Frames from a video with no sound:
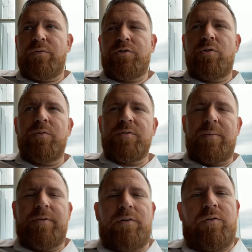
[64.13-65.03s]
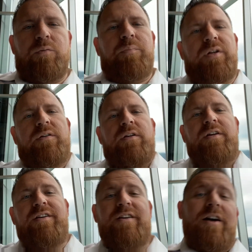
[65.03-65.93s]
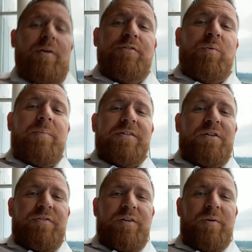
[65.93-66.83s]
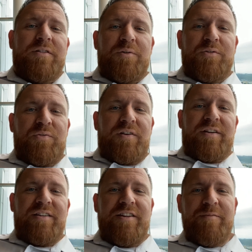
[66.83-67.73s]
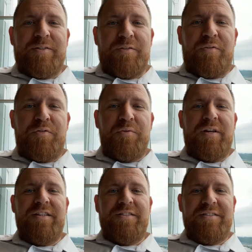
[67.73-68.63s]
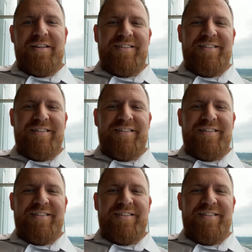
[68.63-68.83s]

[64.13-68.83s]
the sodium's up there though, but I don't have to weigh myself anyway, so it's fine. I can give myself a few days.